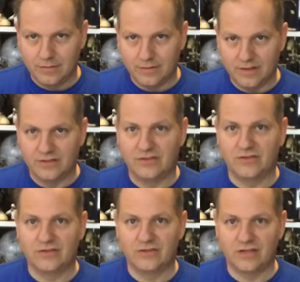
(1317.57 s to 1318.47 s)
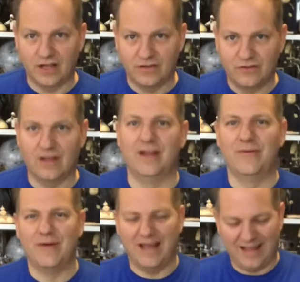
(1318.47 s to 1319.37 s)
This stinks.
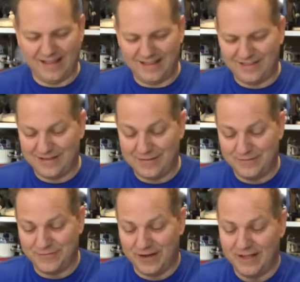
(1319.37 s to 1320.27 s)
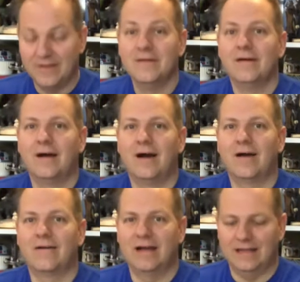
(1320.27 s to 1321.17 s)
I thought that was funny.
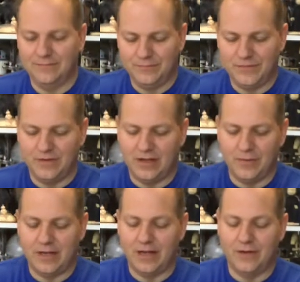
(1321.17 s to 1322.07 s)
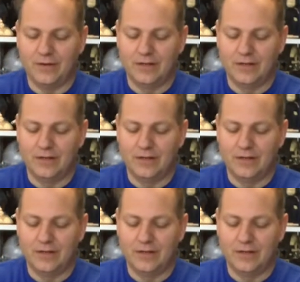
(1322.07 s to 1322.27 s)
All right, so there we go.